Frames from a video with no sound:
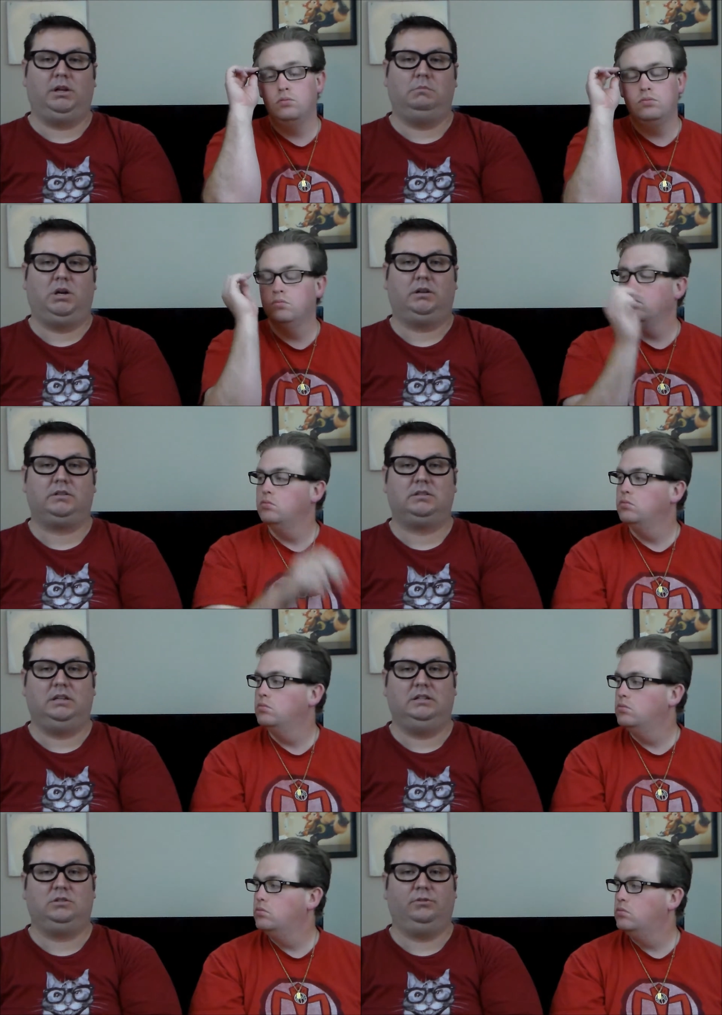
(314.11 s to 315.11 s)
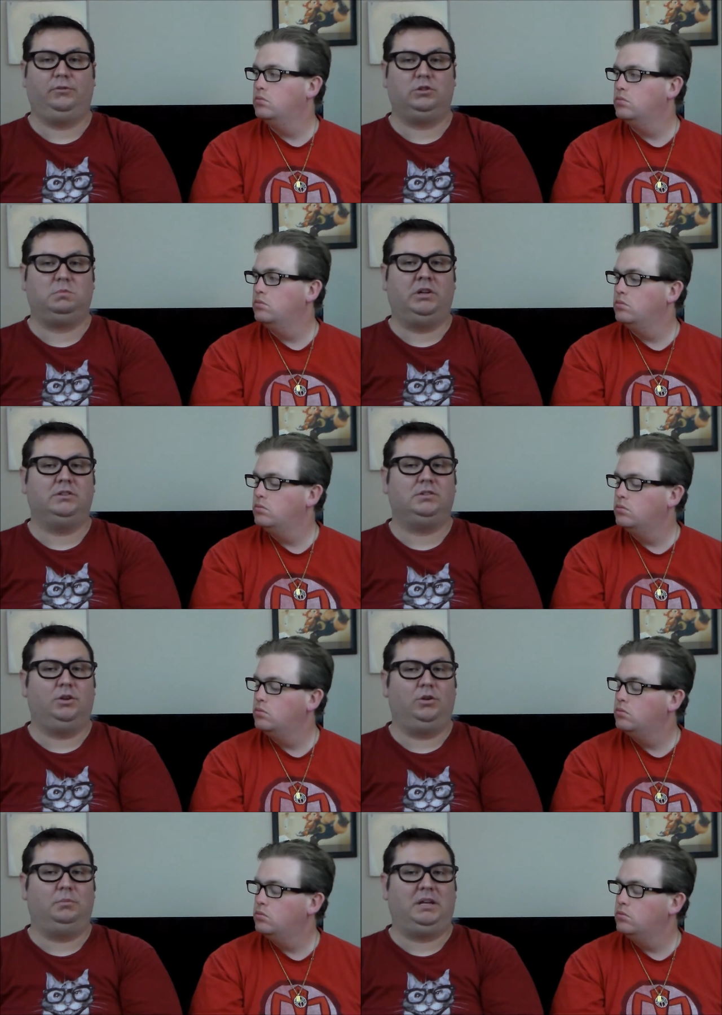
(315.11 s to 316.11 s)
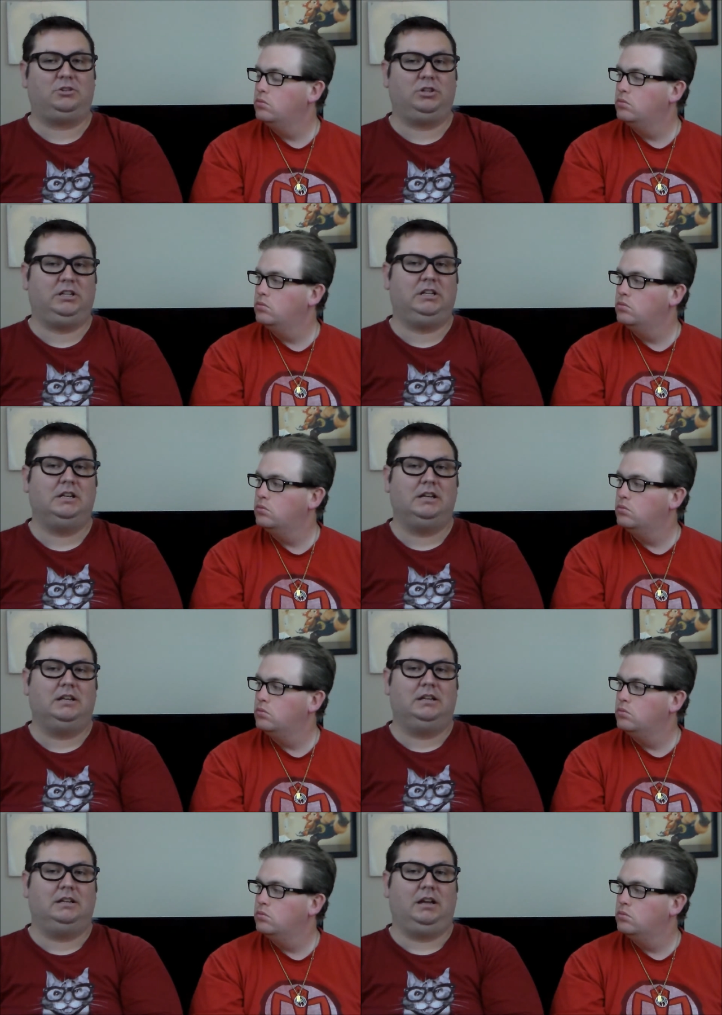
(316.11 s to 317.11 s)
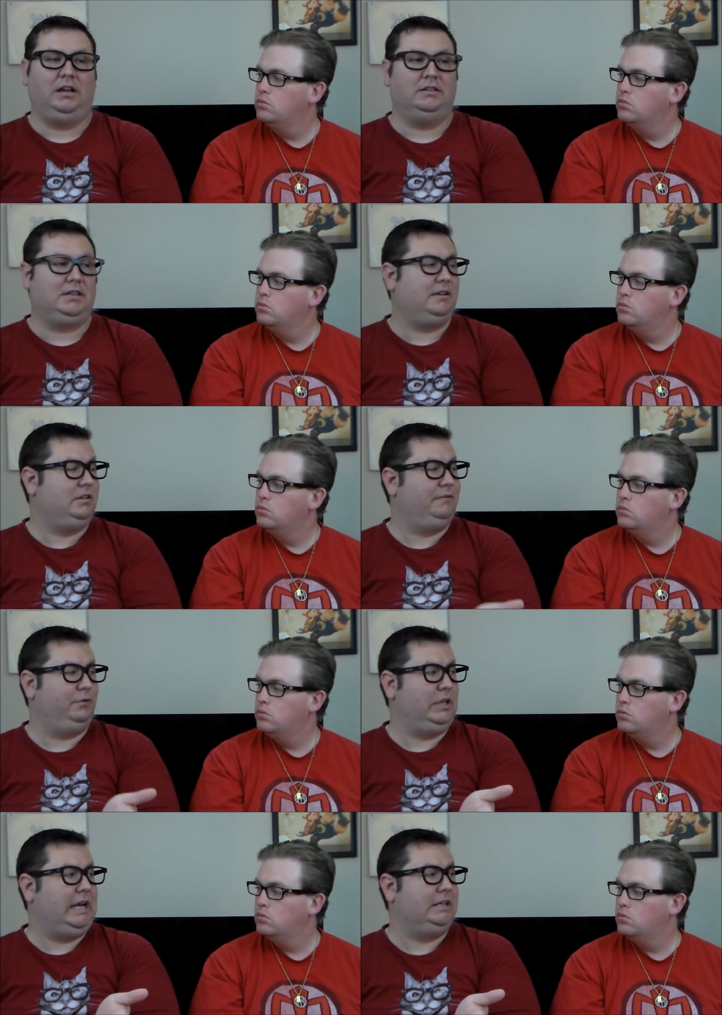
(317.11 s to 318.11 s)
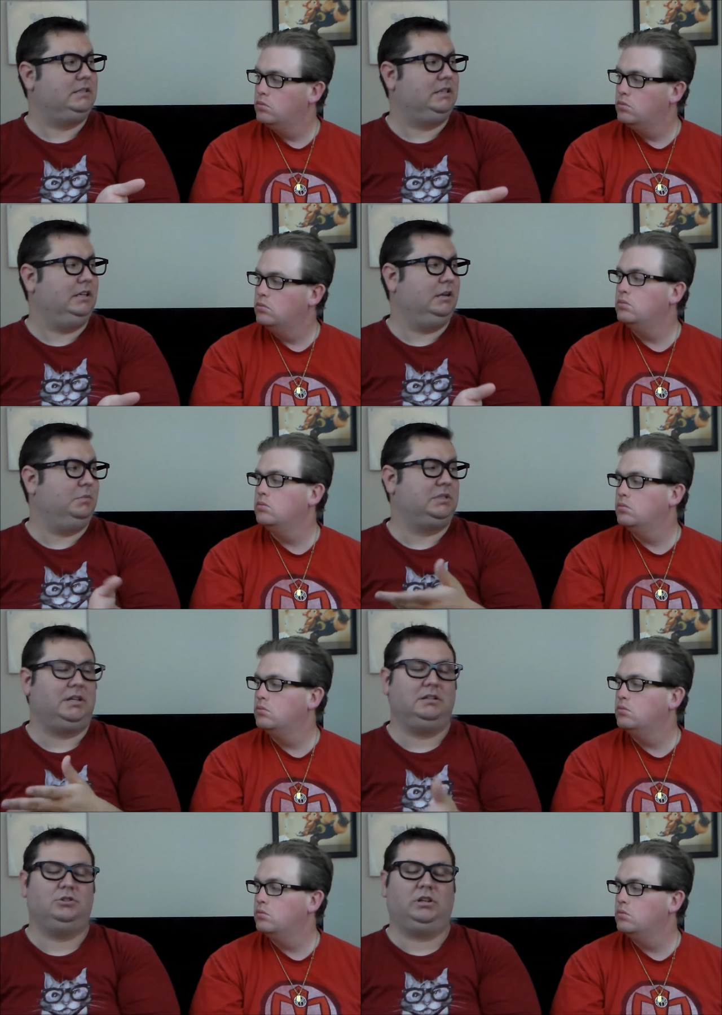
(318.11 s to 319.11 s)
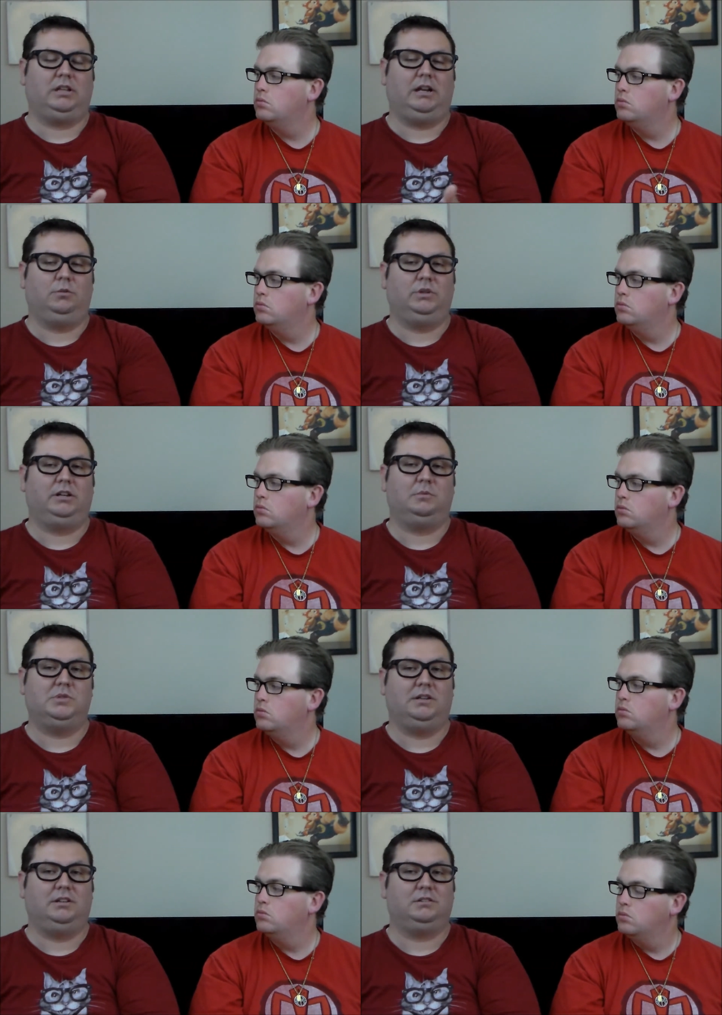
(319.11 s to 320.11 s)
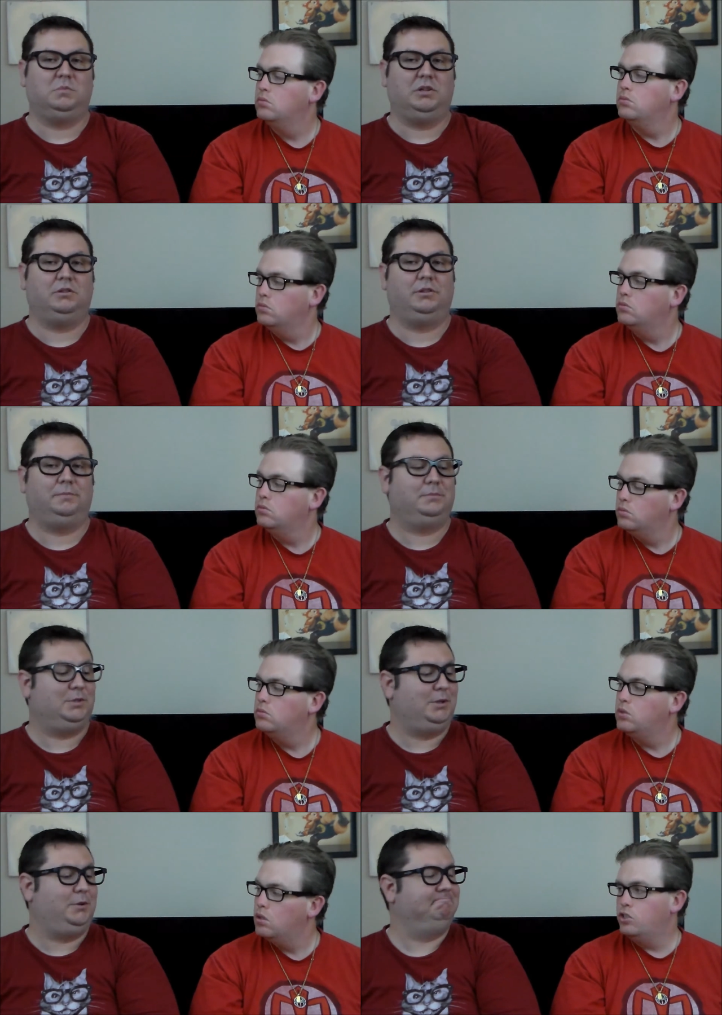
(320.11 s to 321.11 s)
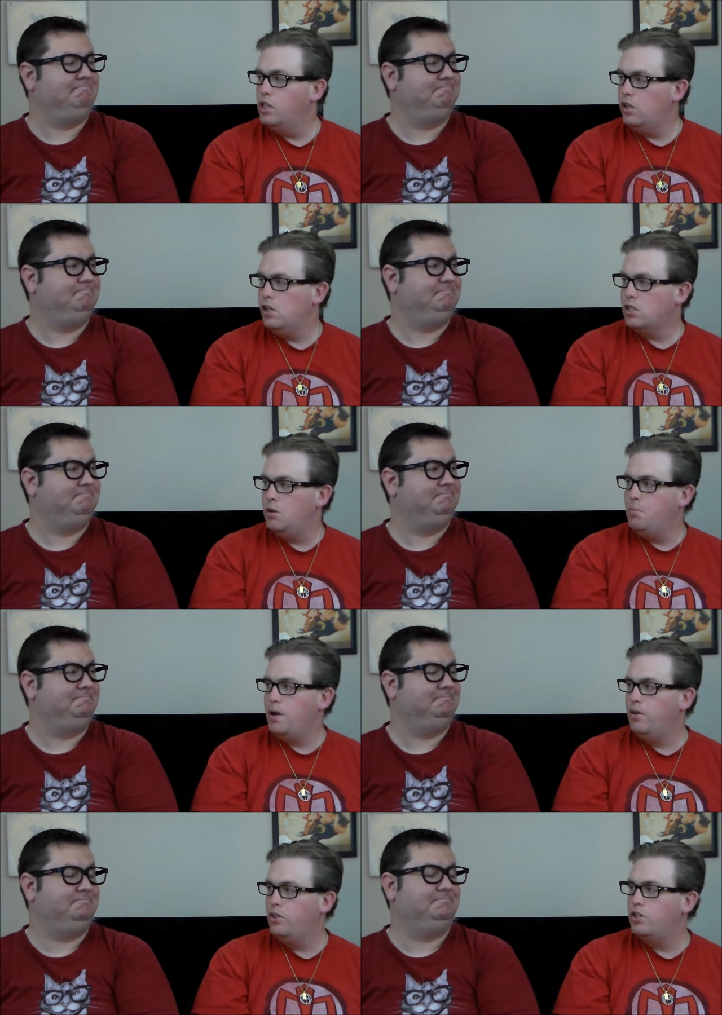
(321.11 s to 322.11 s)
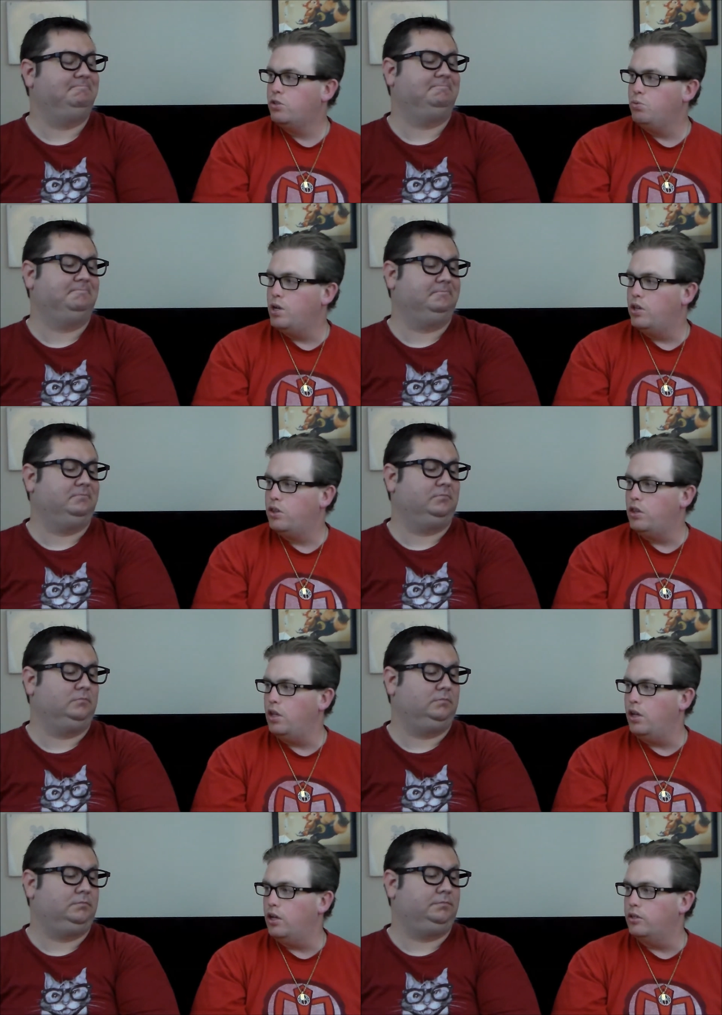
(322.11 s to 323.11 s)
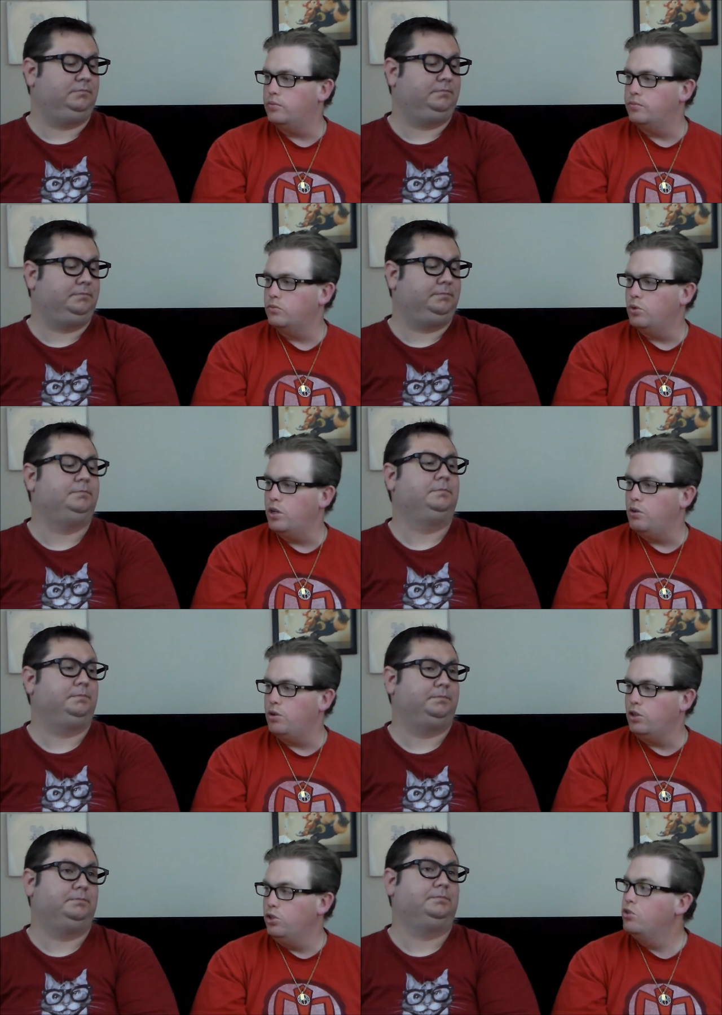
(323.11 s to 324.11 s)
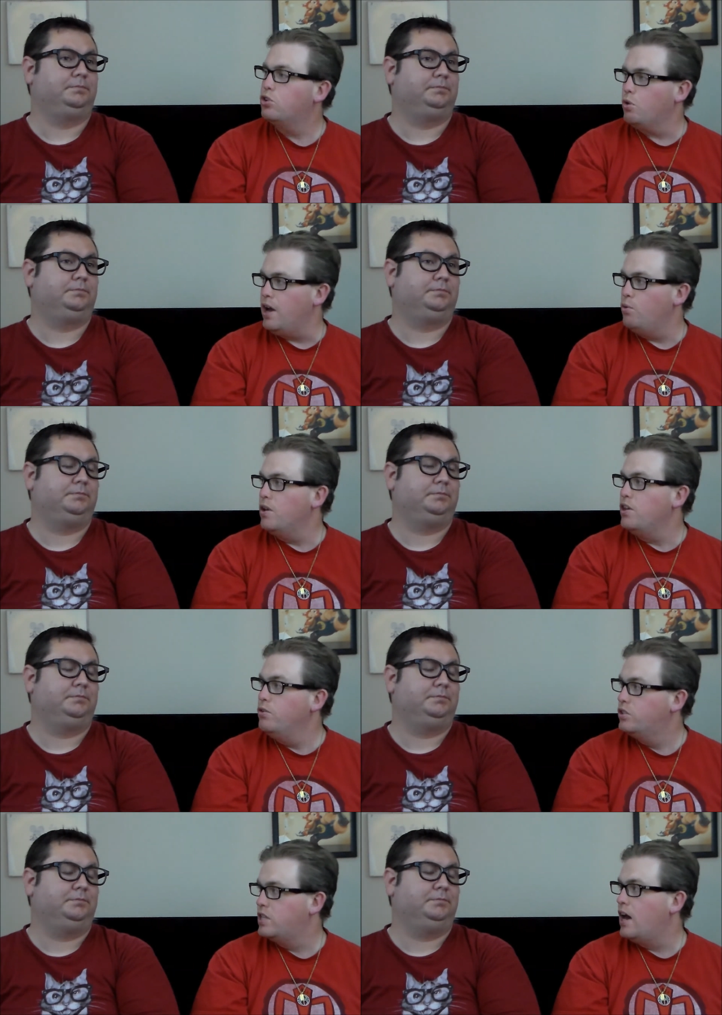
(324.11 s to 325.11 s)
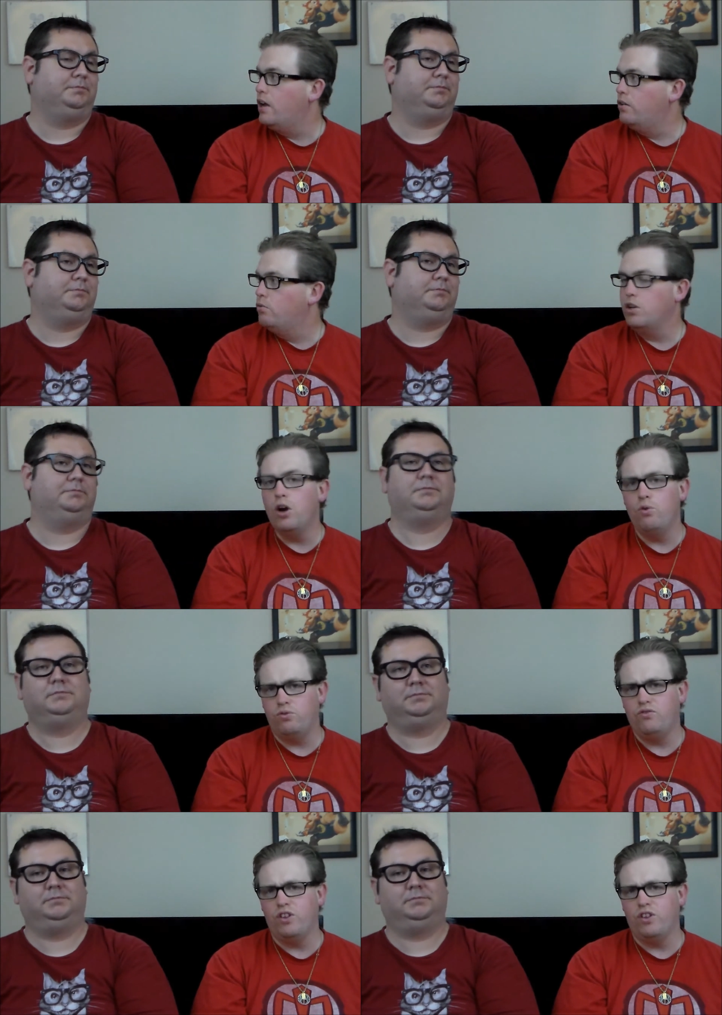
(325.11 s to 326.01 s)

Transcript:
Speaker 1: their blind box. Uh, it's their first month, so I'm actually uh, signed up for that, and I'm excited to check that out when that comes
Speaker 2: out next month. So, let, us compare this with, um, with, with Loot Crate. We use that. We go